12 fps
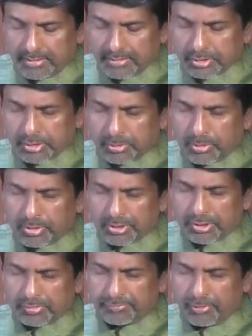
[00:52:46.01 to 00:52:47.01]
the
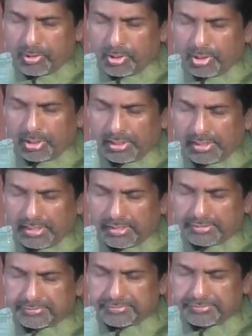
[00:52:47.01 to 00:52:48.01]
source of all
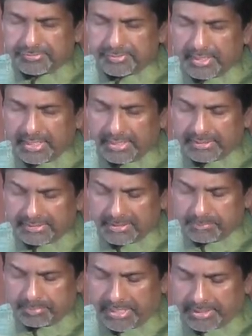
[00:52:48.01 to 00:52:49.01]
love and
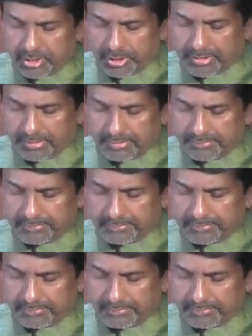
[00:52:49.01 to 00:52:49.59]
compassion.